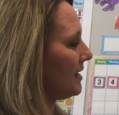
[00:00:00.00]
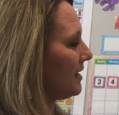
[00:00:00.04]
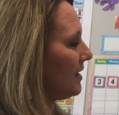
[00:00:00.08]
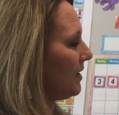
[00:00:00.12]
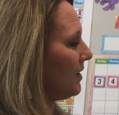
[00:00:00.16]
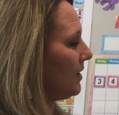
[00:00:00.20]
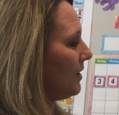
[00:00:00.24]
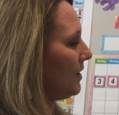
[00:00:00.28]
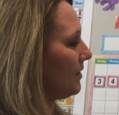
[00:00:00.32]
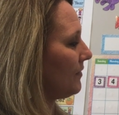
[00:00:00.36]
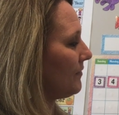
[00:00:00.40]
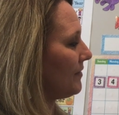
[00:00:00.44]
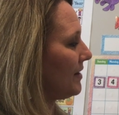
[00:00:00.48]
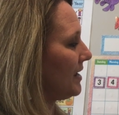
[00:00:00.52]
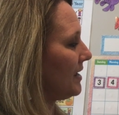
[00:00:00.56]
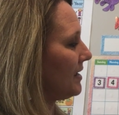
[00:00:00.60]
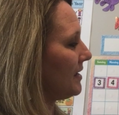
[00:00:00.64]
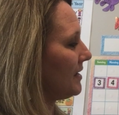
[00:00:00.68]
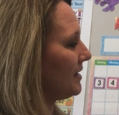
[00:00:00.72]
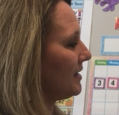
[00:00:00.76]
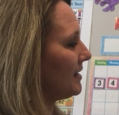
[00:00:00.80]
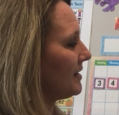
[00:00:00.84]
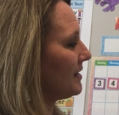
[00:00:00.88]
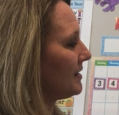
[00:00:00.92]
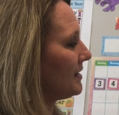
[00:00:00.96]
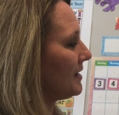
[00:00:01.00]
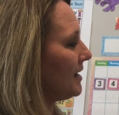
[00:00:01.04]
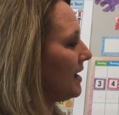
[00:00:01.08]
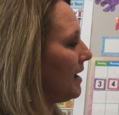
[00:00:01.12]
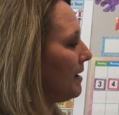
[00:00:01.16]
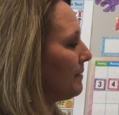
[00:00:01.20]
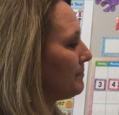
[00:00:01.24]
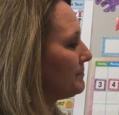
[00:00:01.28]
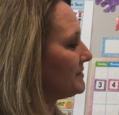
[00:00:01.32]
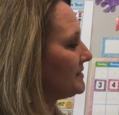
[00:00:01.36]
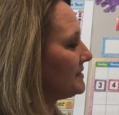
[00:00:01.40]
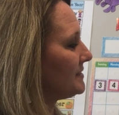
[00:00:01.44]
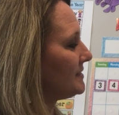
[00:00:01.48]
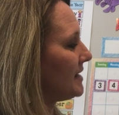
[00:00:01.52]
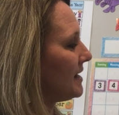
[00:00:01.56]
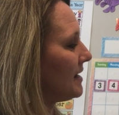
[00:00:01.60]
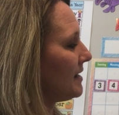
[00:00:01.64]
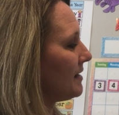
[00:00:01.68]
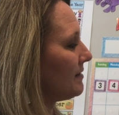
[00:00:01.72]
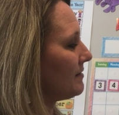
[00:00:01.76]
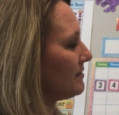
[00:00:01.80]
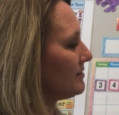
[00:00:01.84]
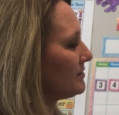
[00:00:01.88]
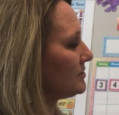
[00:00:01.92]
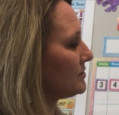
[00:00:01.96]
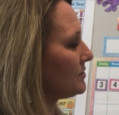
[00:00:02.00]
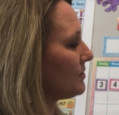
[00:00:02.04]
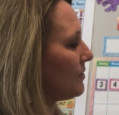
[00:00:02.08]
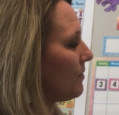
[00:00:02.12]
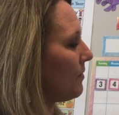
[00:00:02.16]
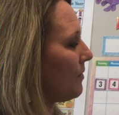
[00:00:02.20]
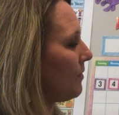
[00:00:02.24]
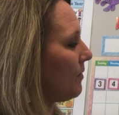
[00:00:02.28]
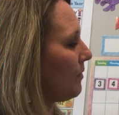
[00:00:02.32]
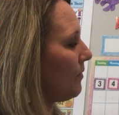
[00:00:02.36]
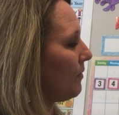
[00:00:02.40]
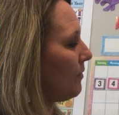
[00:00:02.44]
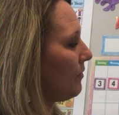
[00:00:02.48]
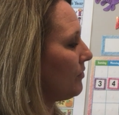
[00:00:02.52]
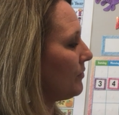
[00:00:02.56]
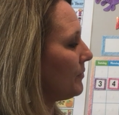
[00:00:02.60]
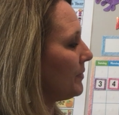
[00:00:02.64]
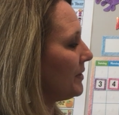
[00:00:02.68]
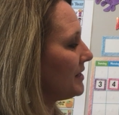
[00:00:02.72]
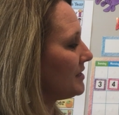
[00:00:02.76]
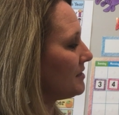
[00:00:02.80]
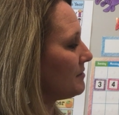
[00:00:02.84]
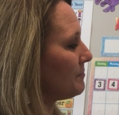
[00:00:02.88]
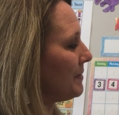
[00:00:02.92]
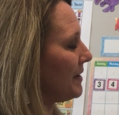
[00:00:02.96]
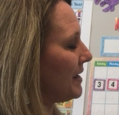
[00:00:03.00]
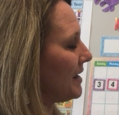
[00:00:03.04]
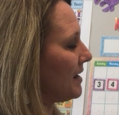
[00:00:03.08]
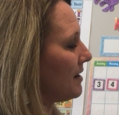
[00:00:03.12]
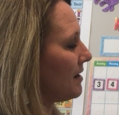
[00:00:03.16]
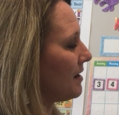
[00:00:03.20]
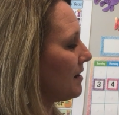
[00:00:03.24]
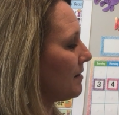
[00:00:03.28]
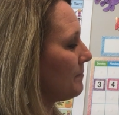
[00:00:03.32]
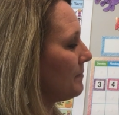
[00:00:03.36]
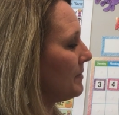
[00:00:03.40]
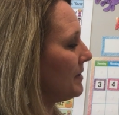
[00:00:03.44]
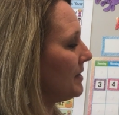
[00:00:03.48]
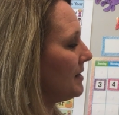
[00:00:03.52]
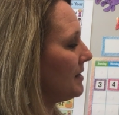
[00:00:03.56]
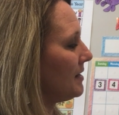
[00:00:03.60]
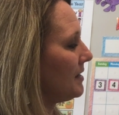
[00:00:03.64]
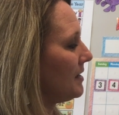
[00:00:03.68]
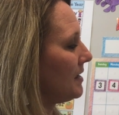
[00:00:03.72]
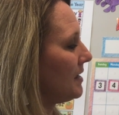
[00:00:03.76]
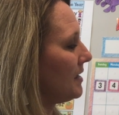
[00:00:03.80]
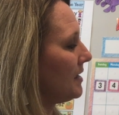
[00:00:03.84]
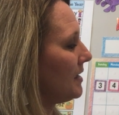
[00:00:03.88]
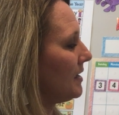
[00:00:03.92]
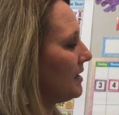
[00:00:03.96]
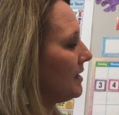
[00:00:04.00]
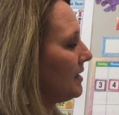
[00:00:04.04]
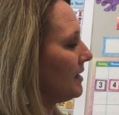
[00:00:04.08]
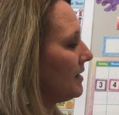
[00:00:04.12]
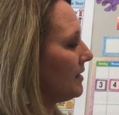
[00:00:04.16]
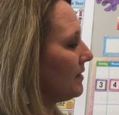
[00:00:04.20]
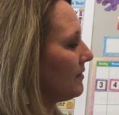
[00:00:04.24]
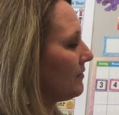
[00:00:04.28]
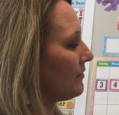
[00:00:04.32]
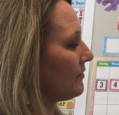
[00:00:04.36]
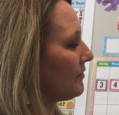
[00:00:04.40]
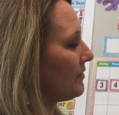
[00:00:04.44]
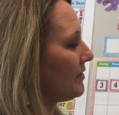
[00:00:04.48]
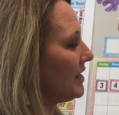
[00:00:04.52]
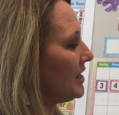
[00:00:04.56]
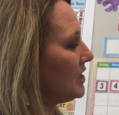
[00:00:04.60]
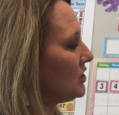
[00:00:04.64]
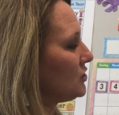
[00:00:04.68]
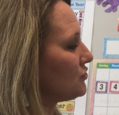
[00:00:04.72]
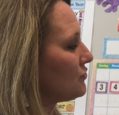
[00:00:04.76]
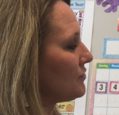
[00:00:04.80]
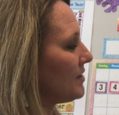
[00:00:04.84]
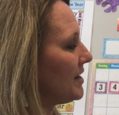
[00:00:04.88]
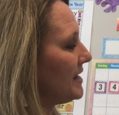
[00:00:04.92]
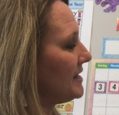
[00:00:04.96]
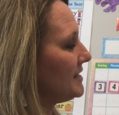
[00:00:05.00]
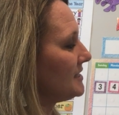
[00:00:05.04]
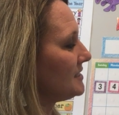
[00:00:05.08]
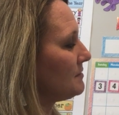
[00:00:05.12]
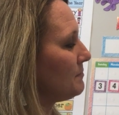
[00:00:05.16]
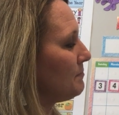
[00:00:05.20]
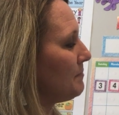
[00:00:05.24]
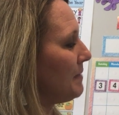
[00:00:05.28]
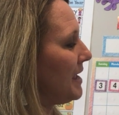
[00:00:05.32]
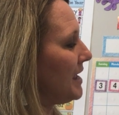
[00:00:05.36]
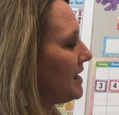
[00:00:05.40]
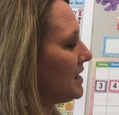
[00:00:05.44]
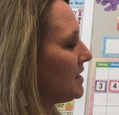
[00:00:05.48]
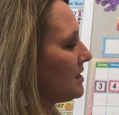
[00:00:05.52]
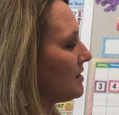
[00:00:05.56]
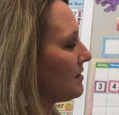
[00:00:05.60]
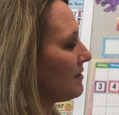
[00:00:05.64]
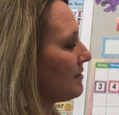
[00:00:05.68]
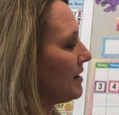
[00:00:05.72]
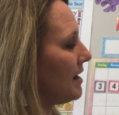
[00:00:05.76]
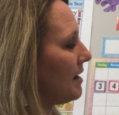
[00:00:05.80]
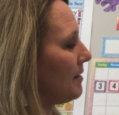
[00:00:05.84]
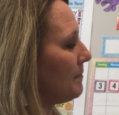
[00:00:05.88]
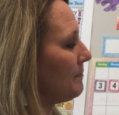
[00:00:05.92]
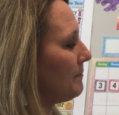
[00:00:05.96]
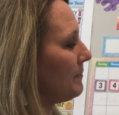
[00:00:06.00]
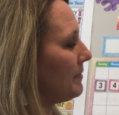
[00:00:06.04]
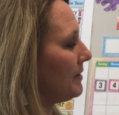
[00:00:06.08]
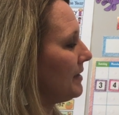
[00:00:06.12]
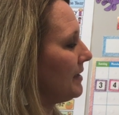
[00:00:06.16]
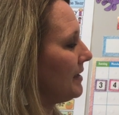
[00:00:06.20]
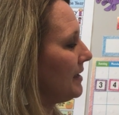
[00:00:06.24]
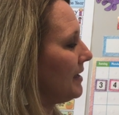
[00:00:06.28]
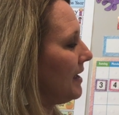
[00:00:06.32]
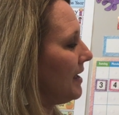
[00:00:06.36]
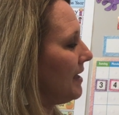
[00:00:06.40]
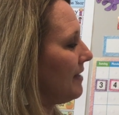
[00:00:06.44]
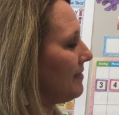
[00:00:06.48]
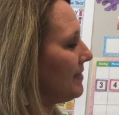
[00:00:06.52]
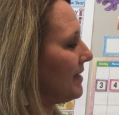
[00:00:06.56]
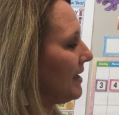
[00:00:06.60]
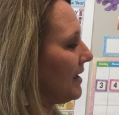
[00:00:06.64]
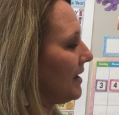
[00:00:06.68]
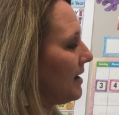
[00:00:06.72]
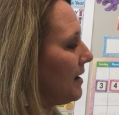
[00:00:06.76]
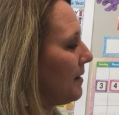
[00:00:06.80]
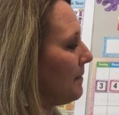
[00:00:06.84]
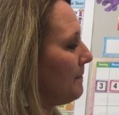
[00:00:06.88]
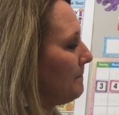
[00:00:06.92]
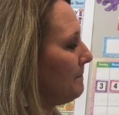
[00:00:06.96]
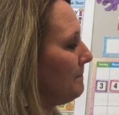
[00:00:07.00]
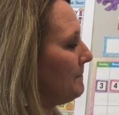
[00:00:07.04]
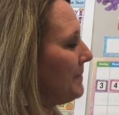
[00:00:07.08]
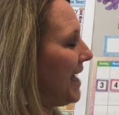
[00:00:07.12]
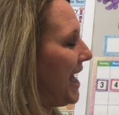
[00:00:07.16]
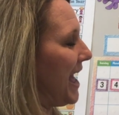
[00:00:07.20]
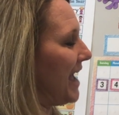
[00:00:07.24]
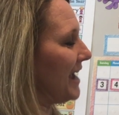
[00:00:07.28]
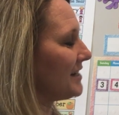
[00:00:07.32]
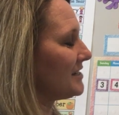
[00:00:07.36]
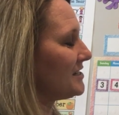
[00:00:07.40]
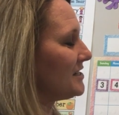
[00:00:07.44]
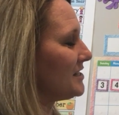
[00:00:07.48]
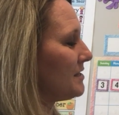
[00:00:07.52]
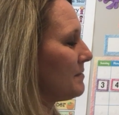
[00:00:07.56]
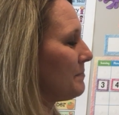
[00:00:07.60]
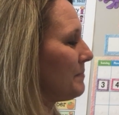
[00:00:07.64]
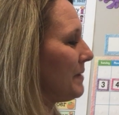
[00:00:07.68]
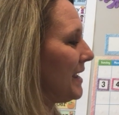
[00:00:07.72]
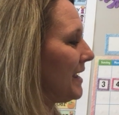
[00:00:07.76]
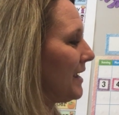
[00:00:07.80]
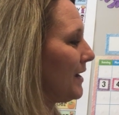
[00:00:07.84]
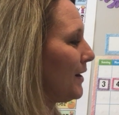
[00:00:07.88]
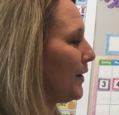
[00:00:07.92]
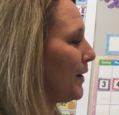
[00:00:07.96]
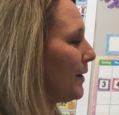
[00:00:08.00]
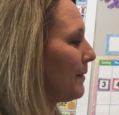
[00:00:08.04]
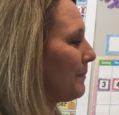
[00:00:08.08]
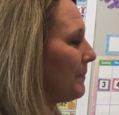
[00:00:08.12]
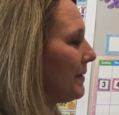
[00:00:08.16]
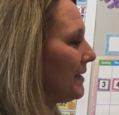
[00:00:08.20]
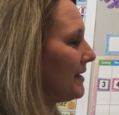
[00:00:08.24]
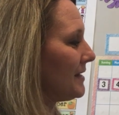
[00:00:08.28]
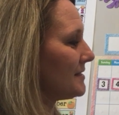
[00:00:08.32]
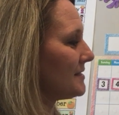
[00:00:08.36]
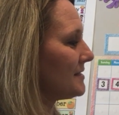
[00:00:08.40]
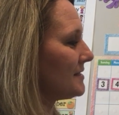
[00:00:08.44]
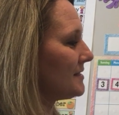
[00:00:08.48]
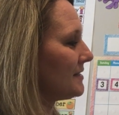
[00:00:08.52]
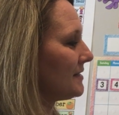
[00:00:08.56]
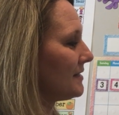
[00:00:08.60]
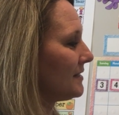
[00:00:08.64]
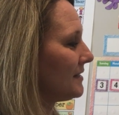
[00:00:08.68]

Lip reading: All right, upstairs, all the way to the pink carpet, retrace, make your hump, and then come back to the pink carpet.